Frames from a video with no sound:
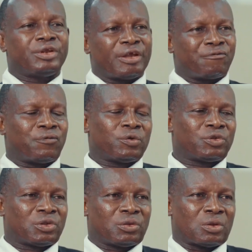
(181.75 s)
the
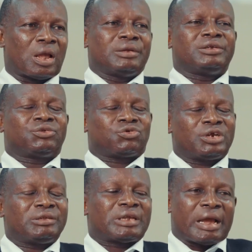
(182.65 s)
efforts and the
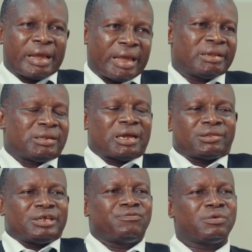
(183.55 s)
strength and health He has
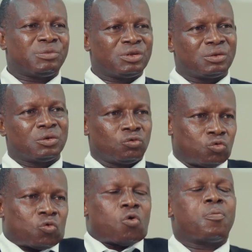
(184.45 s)
given me to
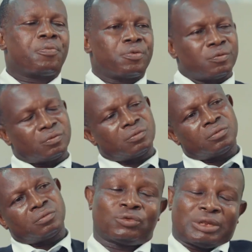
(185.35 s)
cope.
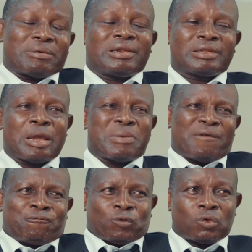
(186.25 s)
Several times
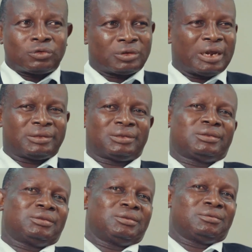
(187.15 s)
I've thought that,
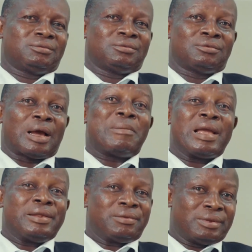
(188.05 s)
am
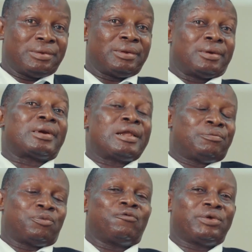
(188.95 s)
I in the
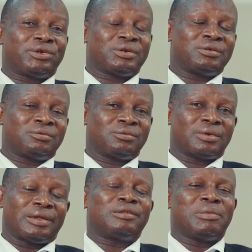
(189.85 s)
right profession
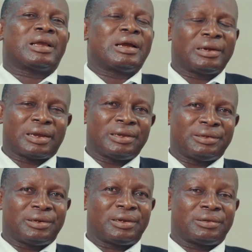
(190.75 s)
as a mechanical
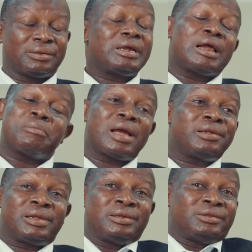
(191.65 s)
engineer? And my
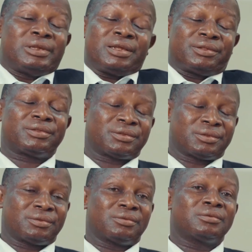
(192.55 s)
answer is yes.
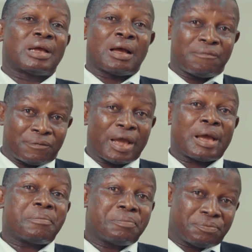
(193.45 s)
I
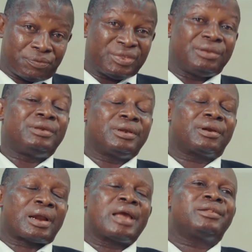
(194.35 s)
am in the
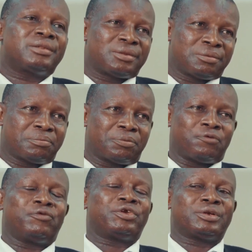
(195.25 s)
right
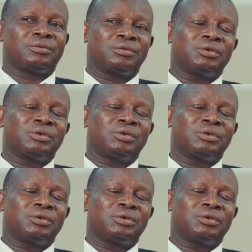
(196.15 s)
profession.